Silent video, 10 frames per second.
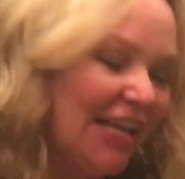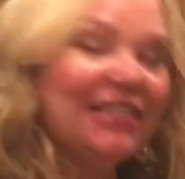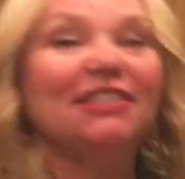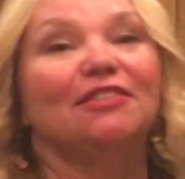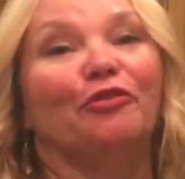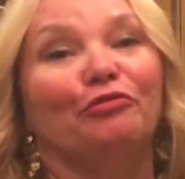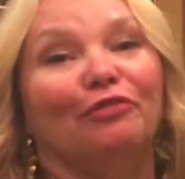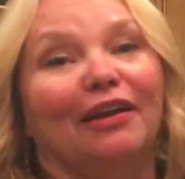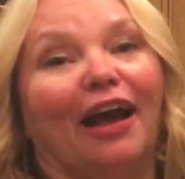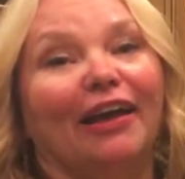it's a southern
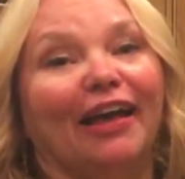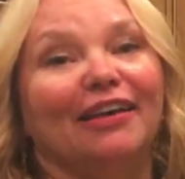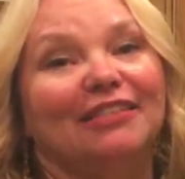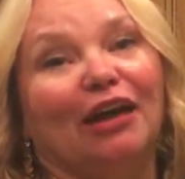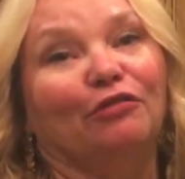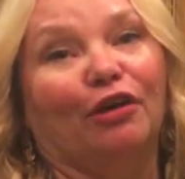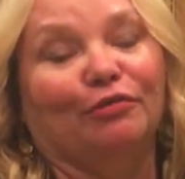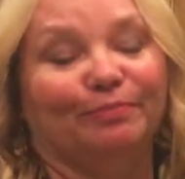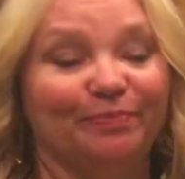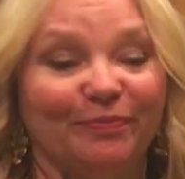thing, I guess. I don't
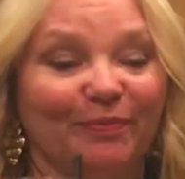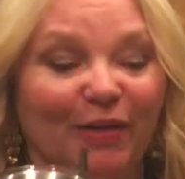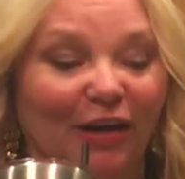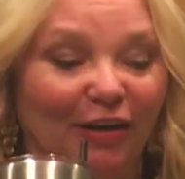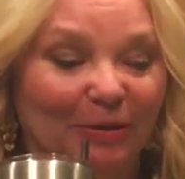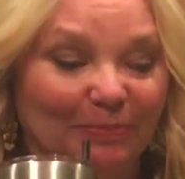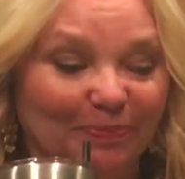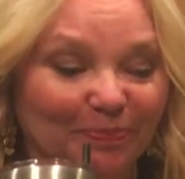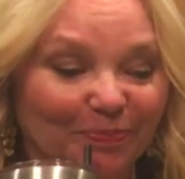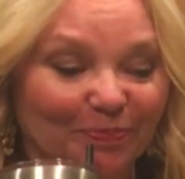know.
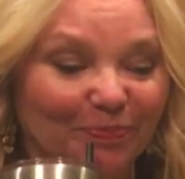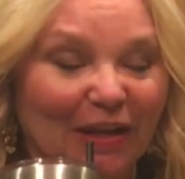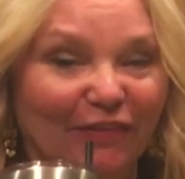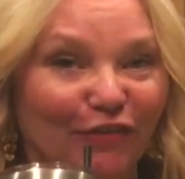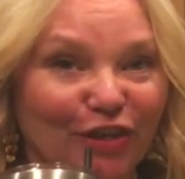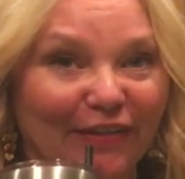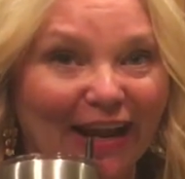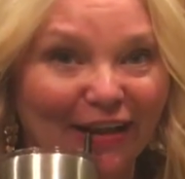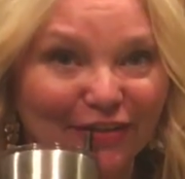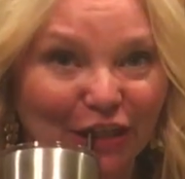Have you ever done
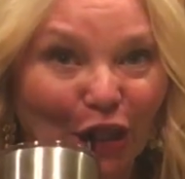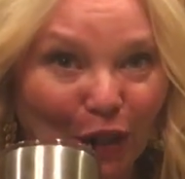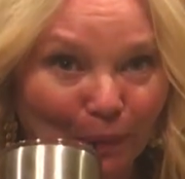that, Allison?